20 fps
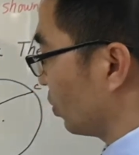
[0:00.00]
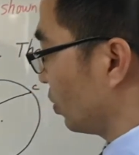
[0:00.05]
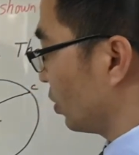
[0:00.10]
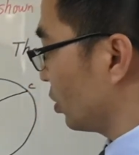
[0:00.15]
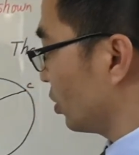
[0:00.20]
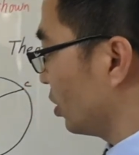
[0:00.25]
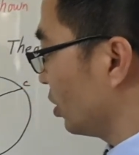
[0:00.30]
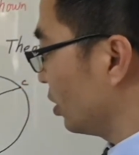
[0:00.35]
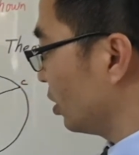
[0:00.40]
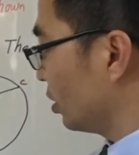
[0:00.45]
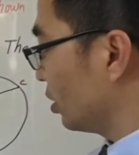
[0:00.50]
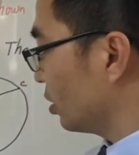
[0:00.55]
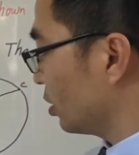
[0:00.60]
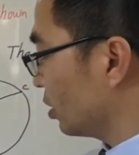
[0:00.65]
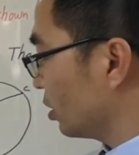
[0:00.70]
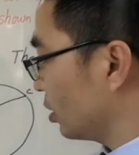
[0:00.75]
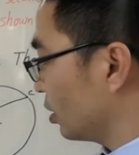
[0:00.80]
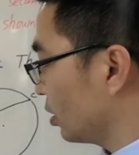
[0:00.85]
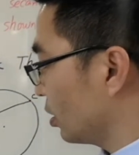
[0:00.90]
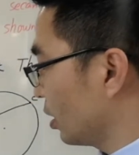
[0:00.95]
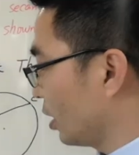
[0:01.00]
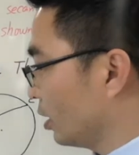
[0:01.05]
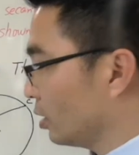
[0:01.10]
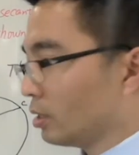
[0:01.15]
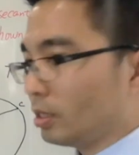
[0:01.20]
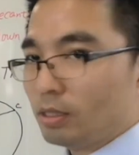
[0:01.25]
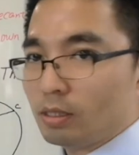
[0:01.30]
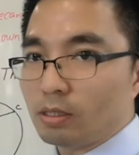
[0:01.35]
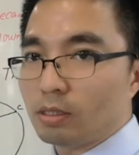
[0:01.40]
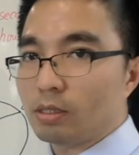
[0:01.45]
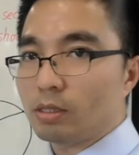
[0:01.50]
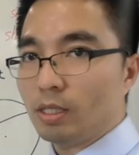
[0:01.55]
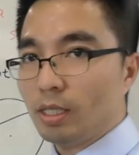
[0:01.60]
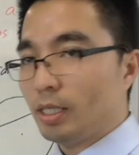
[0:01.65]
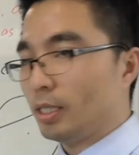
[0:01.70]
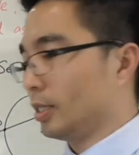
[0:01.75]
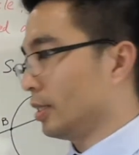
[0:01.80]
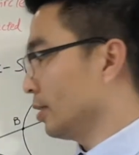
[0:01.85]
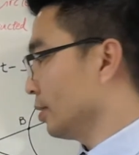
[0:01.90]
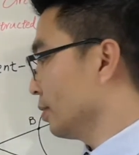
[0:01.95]
which is, the answer is
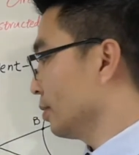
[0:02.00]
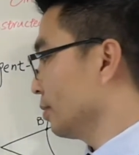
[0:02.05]
D.